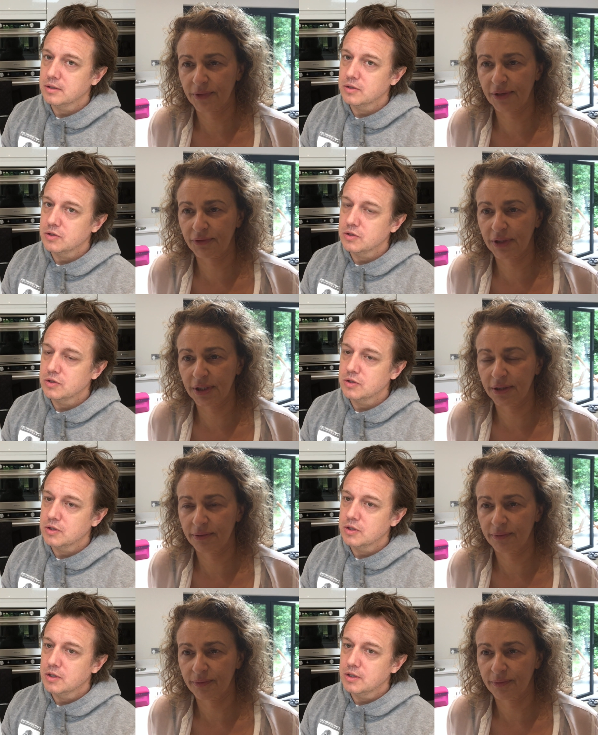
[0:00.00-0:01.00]
Speaker 1: Definitely.
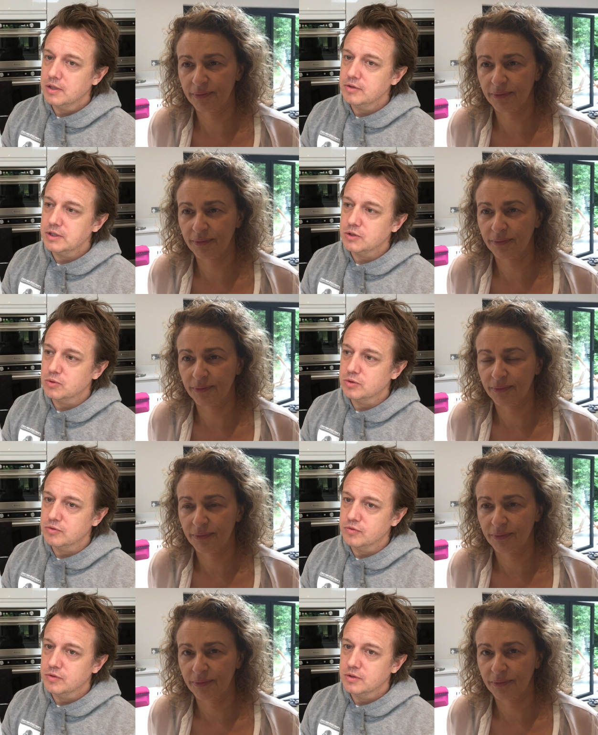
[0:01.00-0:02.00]
There is a sort
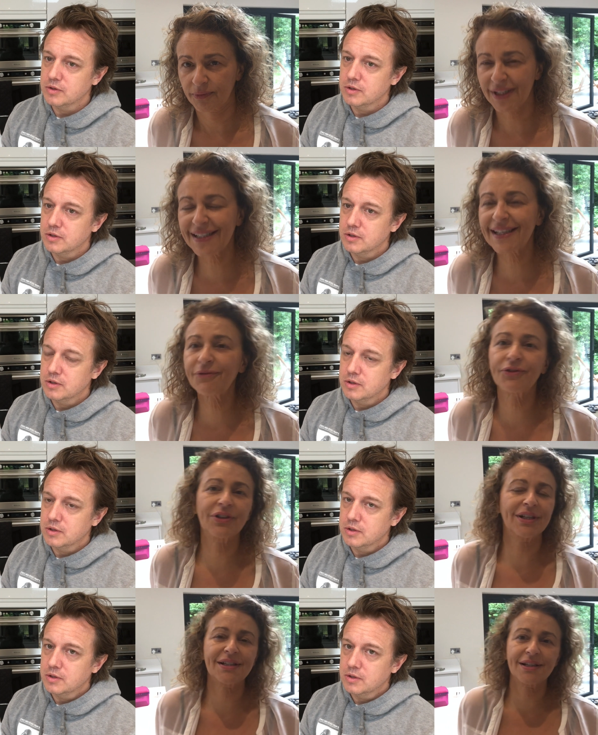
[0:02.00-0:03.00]
of It's
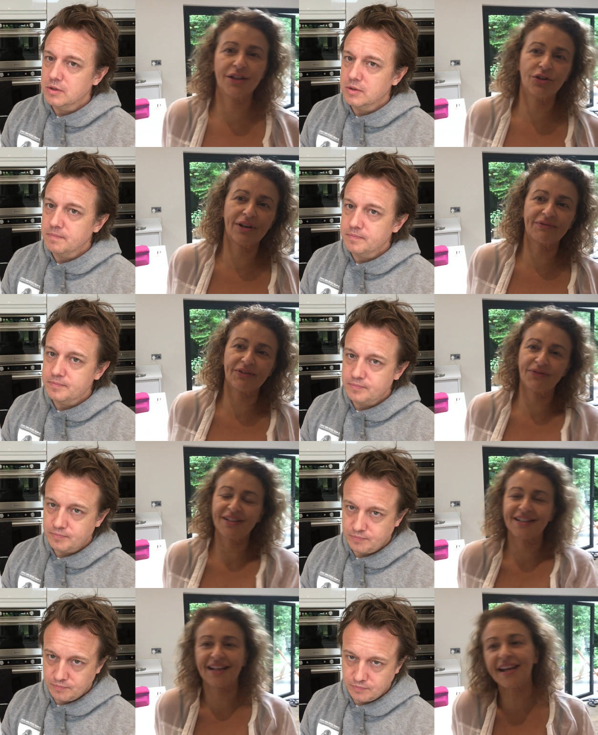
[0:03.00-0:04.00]
different, isn't it? You have
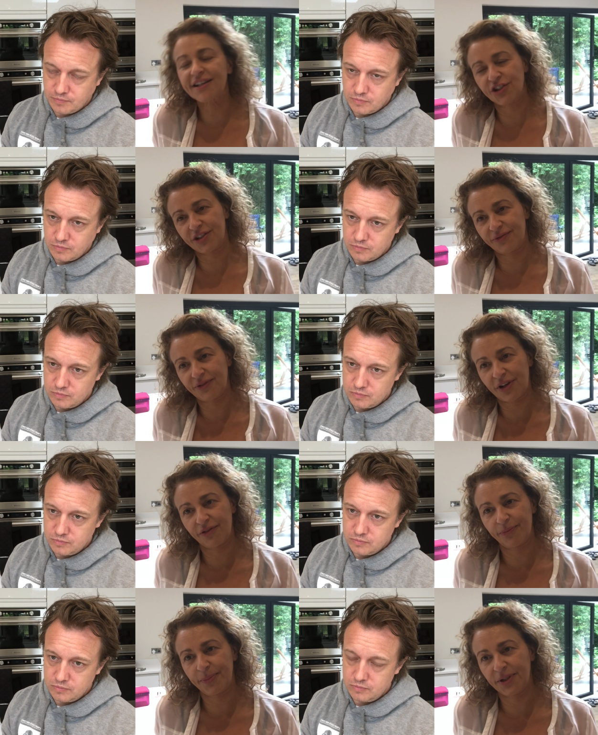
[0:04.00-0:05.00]
different stages of
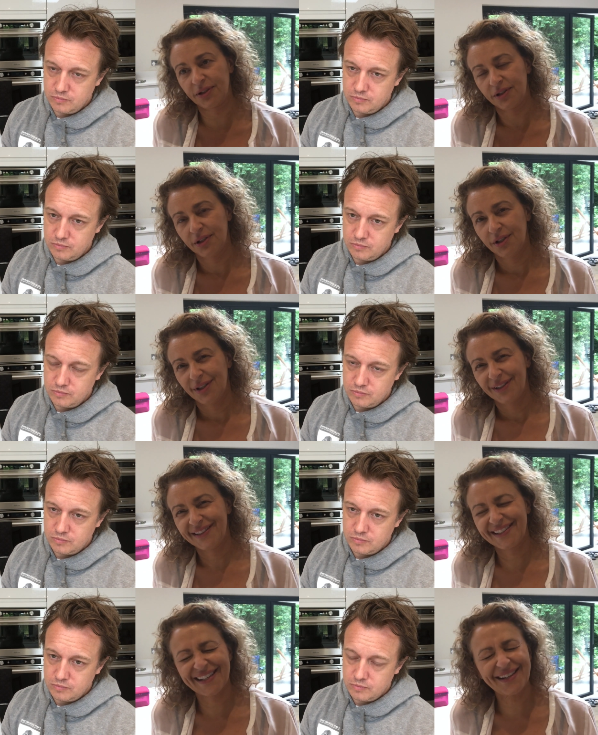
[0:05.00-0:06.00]
love, but mm.
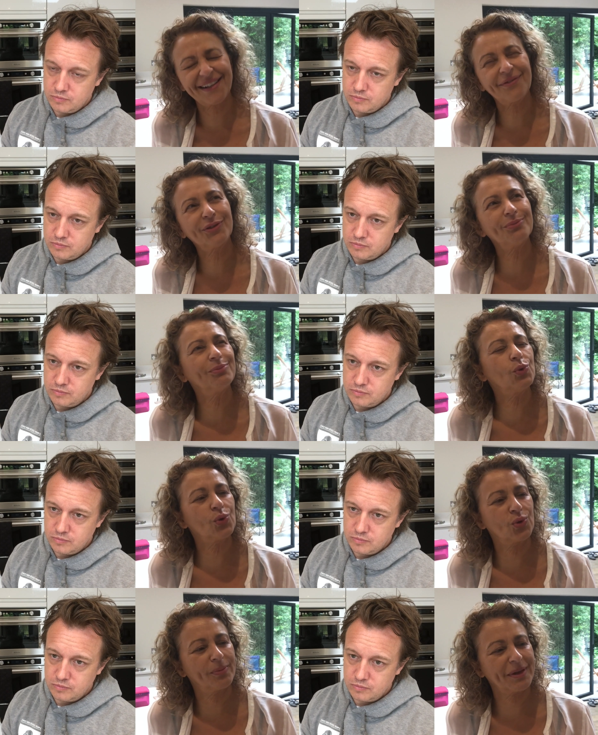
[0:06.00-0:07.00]
to say I love you
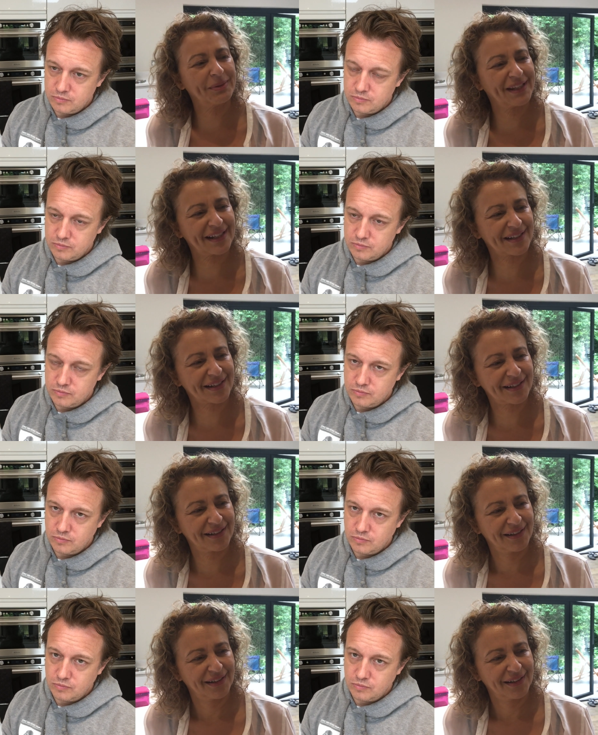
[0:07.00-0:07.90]
more, maybe that's